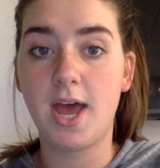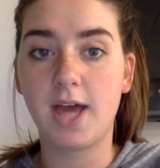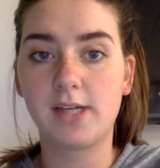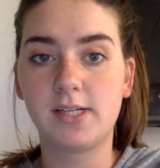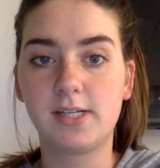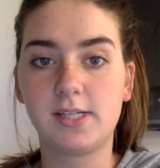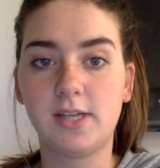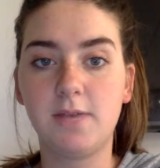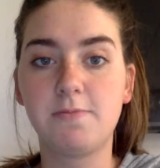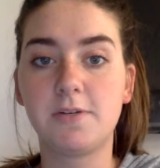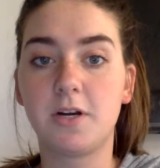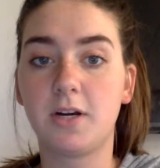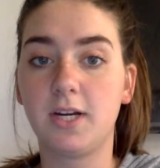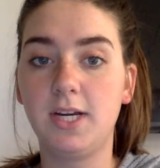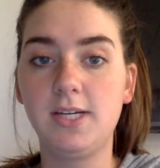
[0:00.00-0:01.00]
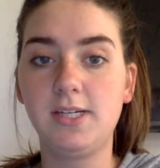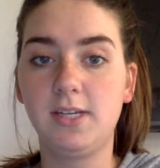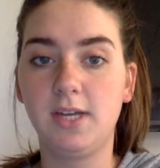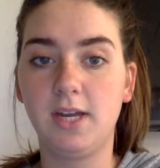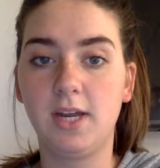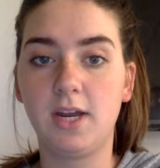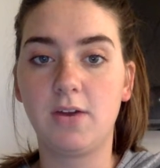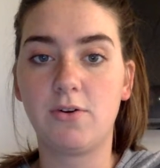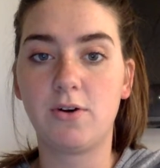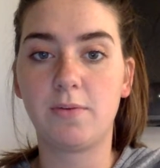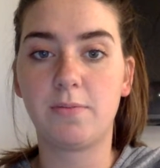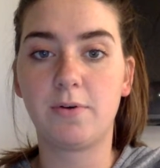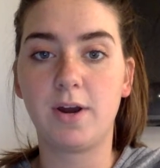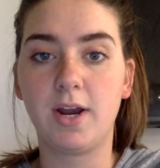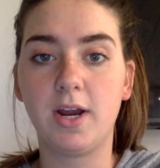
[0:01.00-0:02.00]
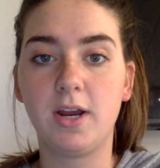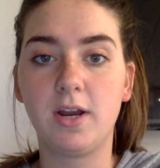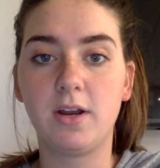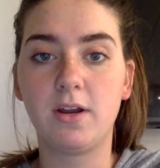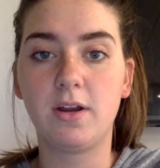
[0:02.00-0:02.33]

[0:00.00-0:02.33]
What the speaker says: Exit slips are easily incorporate